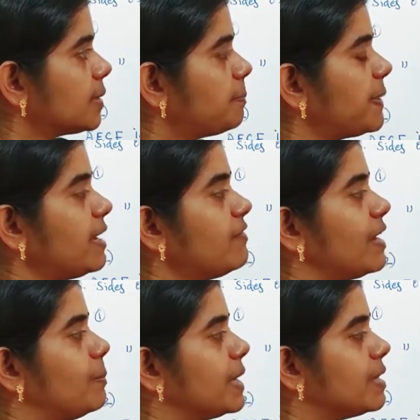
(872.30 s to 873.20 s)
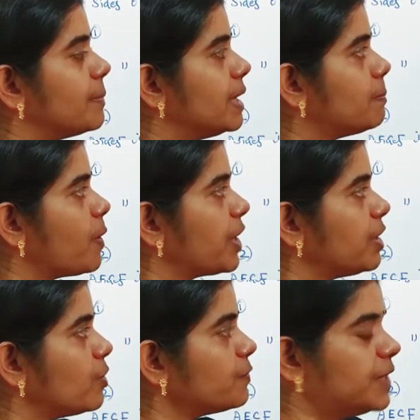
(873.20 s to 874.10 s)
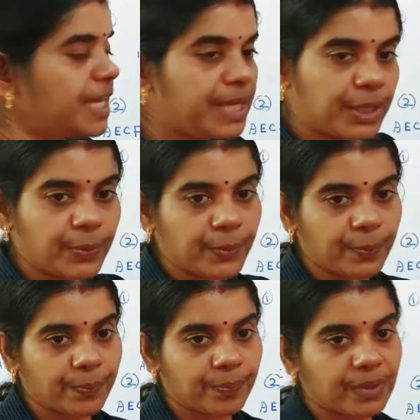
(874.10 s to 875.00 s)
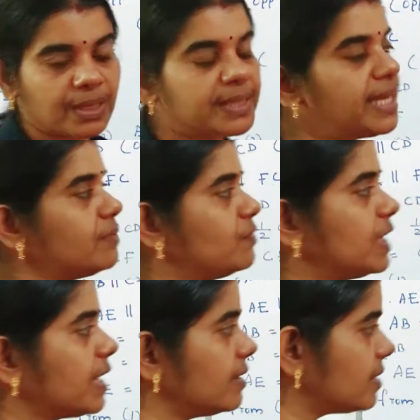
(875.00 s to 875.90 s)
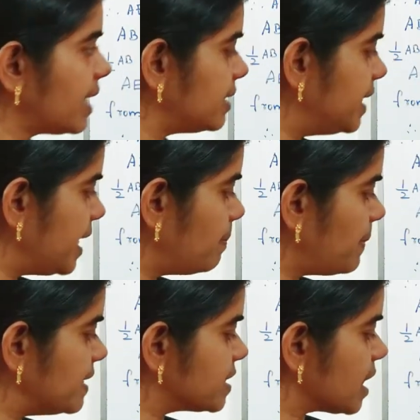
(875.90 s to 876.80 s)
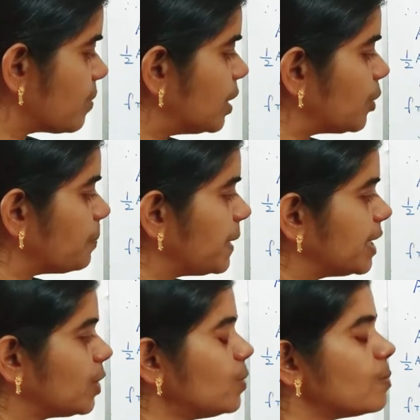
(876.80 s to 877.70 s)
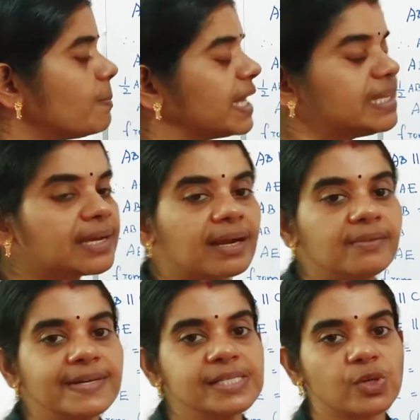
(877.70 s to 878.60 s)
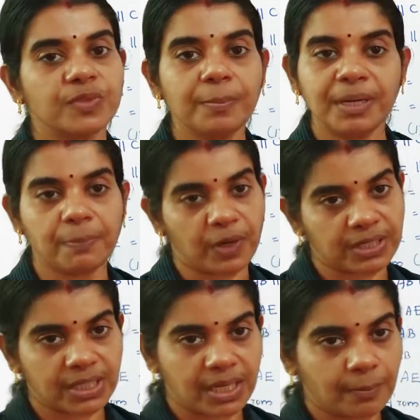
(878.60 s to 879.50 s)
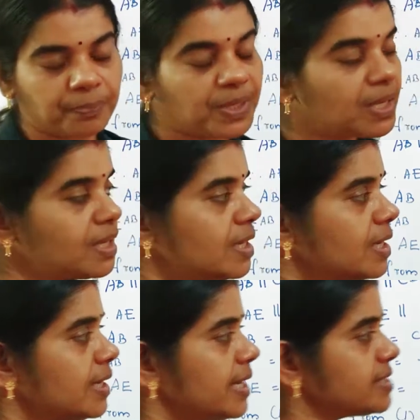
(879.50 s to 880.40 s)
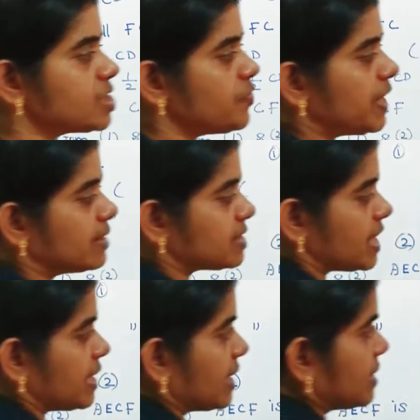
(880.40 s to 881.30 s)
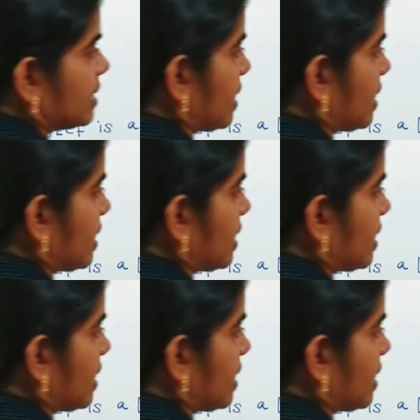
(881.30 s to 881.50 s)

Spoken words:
P will be the midpoint of DQ. Then we can write DP is equal to PQ by the converse of the midpoint theorem. Next we are taking the